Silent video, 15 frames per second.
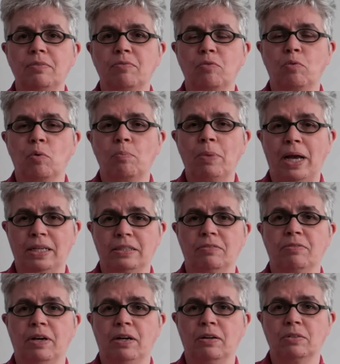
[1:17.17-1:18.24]
for passive
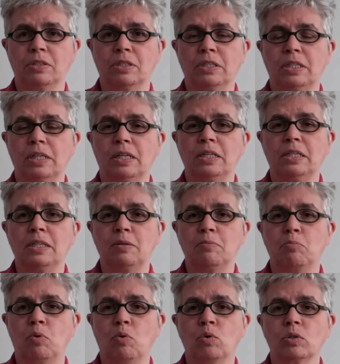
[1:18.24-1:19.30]
houses and
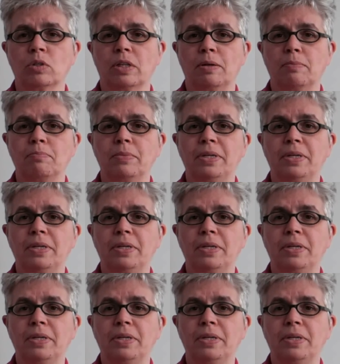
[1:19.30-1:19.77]
import them